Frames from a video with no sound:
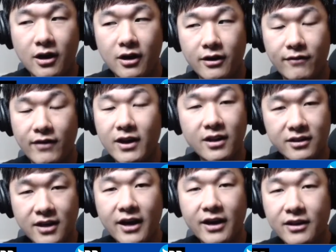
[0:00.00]
If anything,
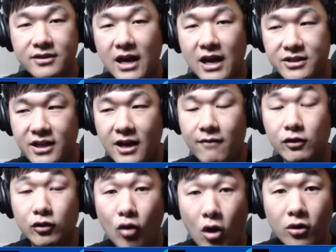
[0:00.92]
tight ends actually have a
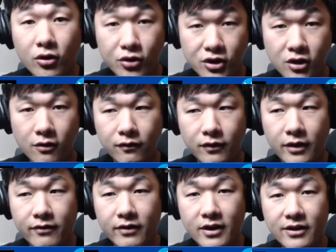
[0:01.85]
longer shelf
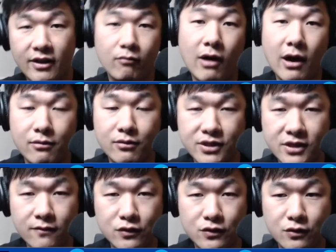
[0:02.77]
life than wide
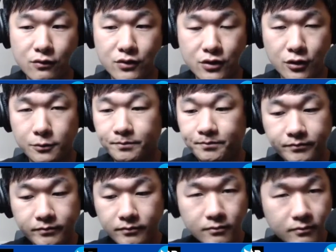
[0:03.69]
receivers do. So
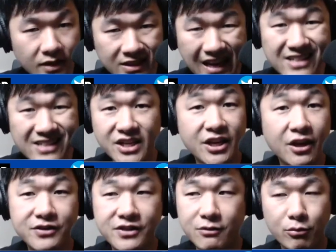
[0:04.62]
guys like
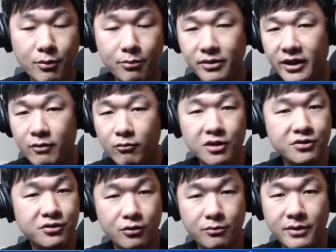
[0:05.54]
Kelsey will be playing well into
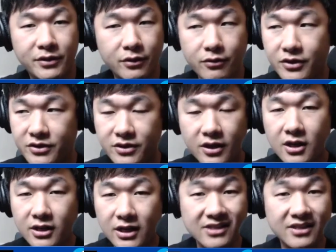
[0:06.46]
their mid 30s.
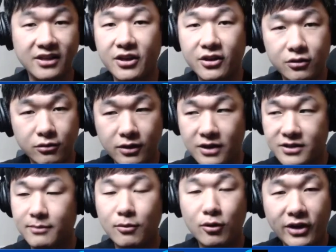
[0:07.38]
Guys like Kittle, guys
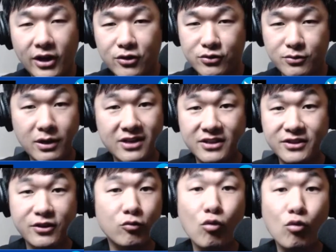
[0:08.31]
like Mark Andrews, guys like
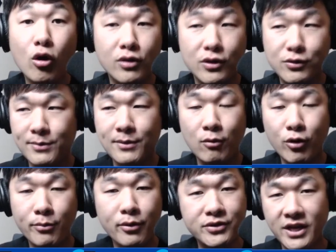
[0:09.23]
Darren Waller. So I'm not worried
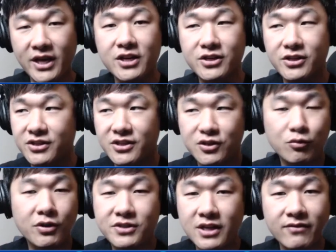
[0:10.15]
about his age because he's
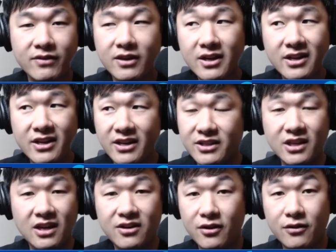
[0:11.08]
27. He's
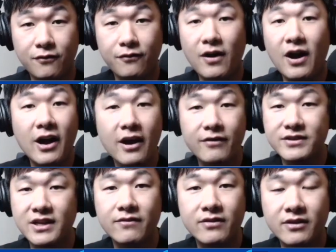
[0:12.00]
got another 5,
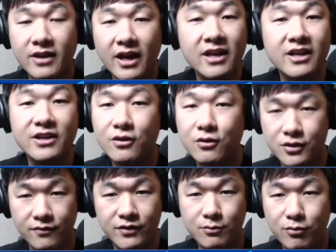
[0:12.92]
7, 8 years of
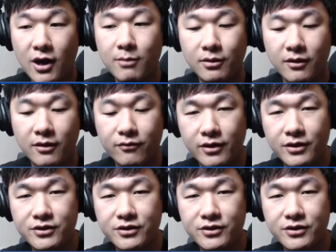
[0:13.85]
his prime left, right?